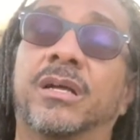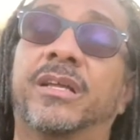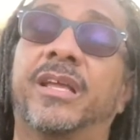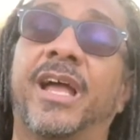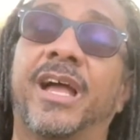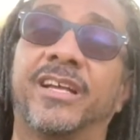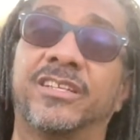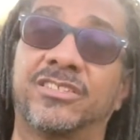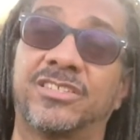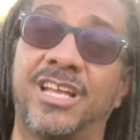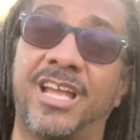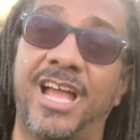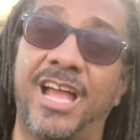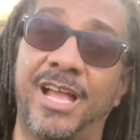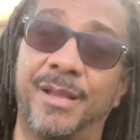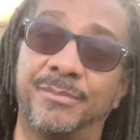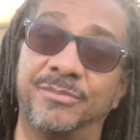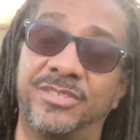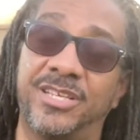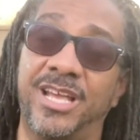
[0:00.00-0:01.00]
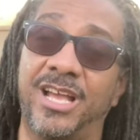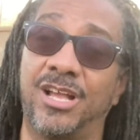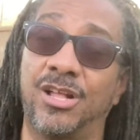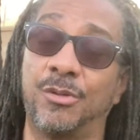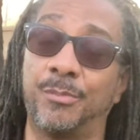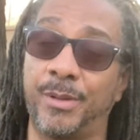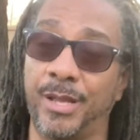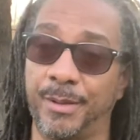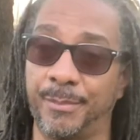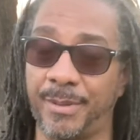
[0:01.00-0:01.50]
Cash App, Zelle,
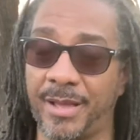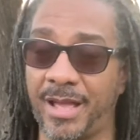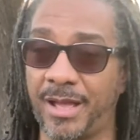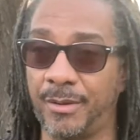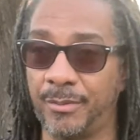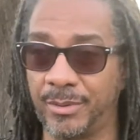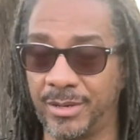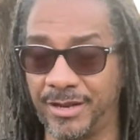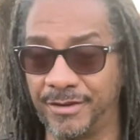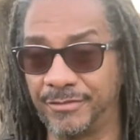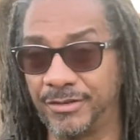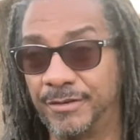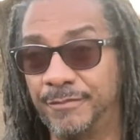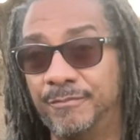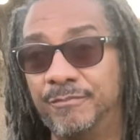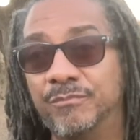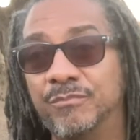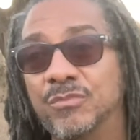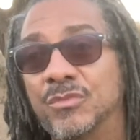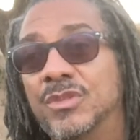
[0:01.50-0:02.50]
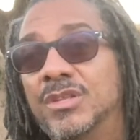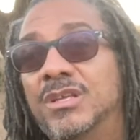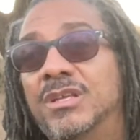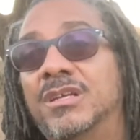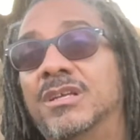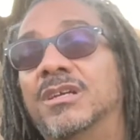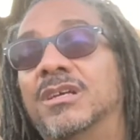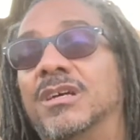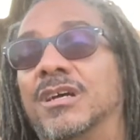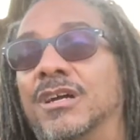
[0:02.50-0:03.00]
PayPal, whatever.
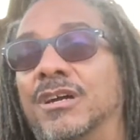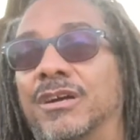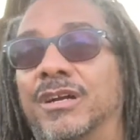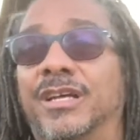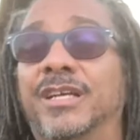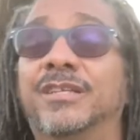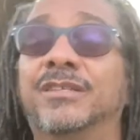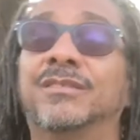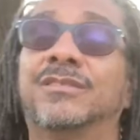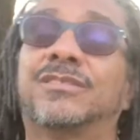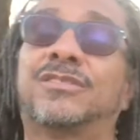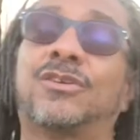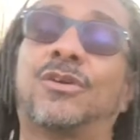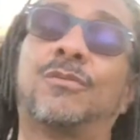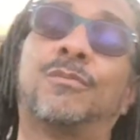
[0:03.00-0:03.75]
All right, so